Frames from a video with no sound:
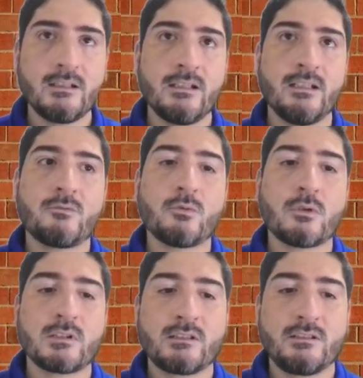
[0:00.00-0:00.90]
It
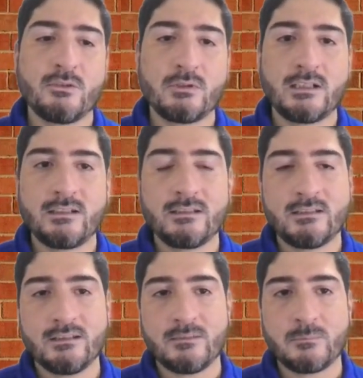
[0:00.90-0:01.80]
was during
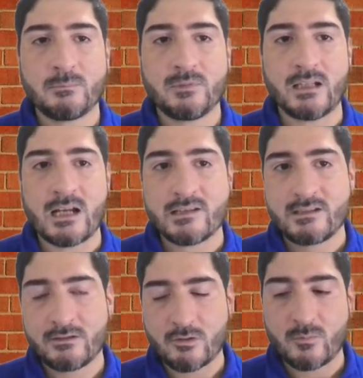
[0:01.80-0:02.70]
the last
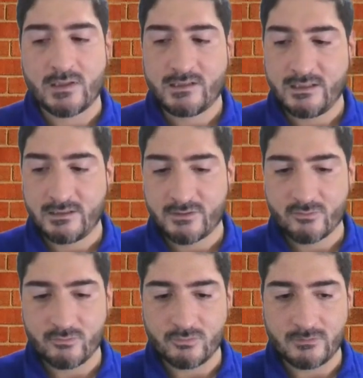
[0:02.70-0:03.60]
year of my senior
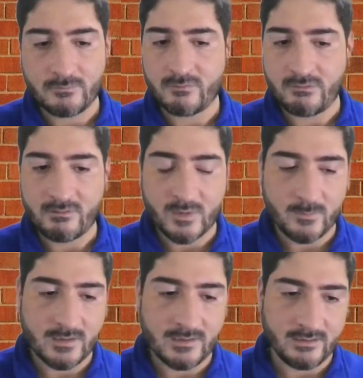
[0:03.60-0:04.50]
school. We were
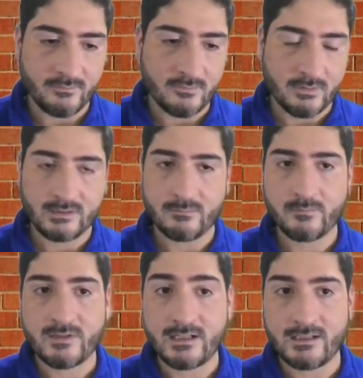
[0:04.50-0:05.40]
preparing for the
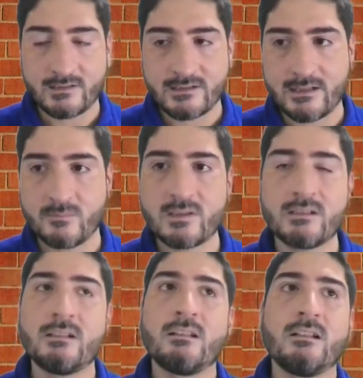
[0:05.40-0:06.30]
final exams,
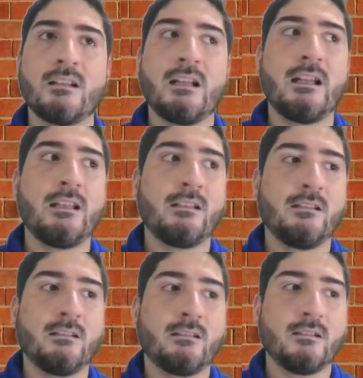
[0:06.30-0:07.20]

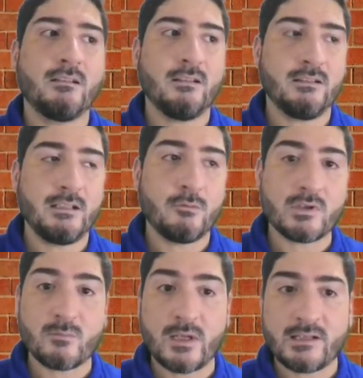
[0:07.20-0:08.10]
and there
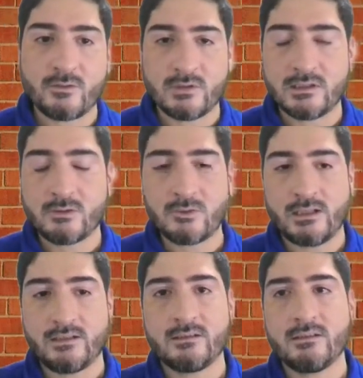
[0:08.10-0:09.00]
was a massive
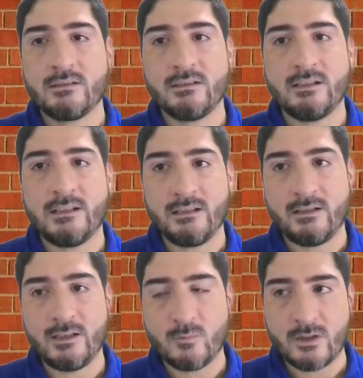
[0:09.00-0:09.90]
earthquake
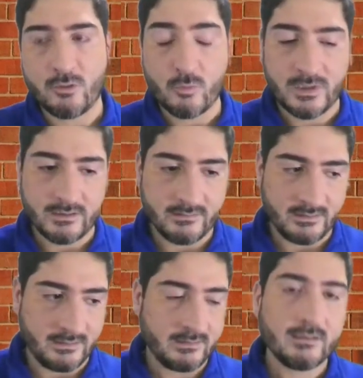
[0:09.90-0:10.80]
in my home
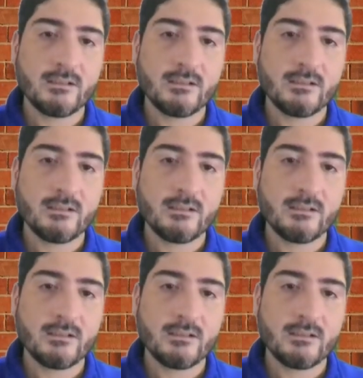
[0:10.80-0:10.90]
country,